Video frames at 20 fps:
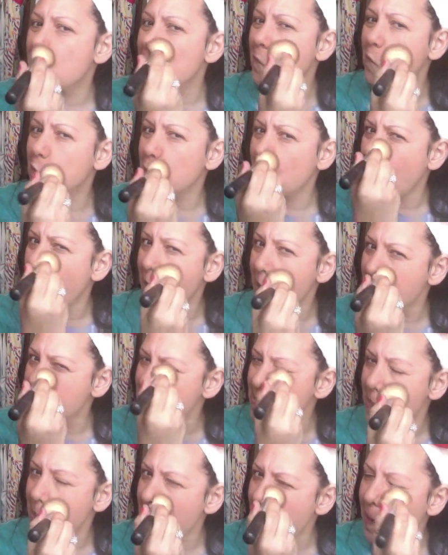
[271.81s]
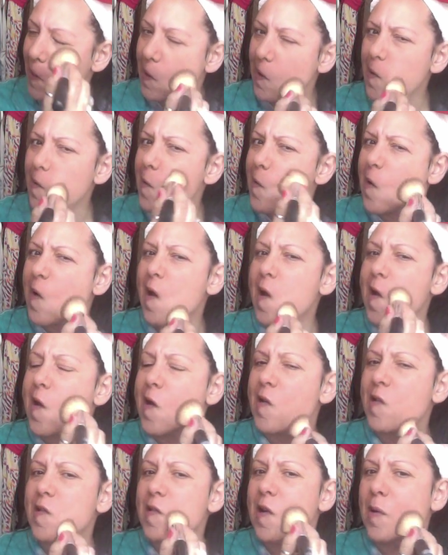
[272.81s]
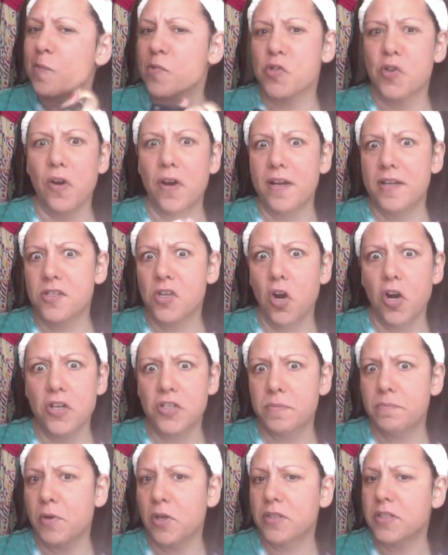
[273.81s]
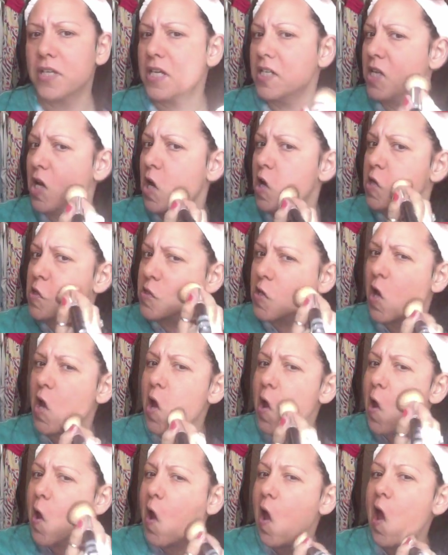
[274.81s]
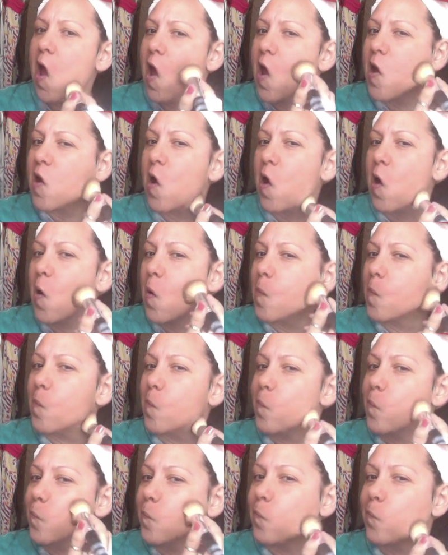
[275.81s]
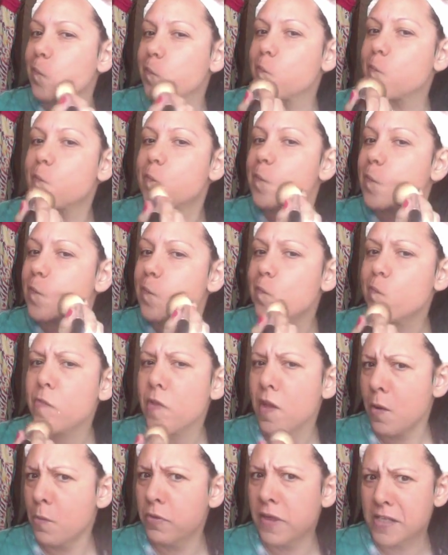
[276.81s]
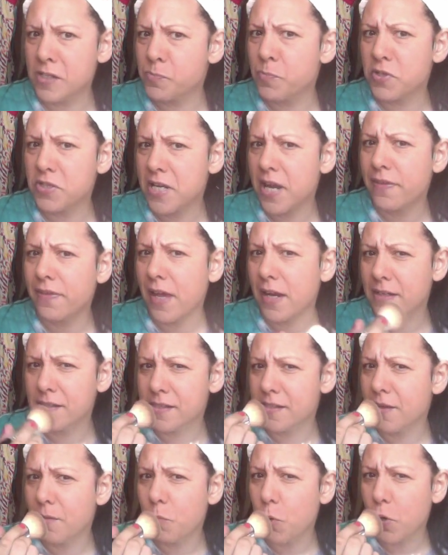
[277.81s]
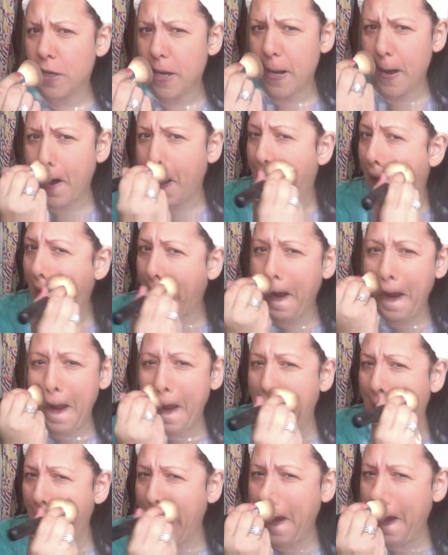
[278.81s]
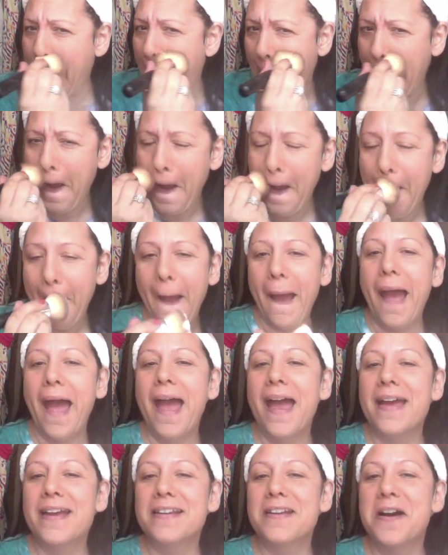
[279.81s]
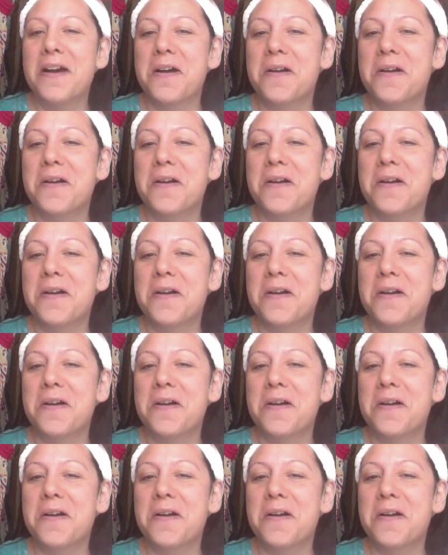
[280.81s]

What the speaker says: dries it, and I'm sorry, it's hard to multitask. And let's pretend that it's the morning. And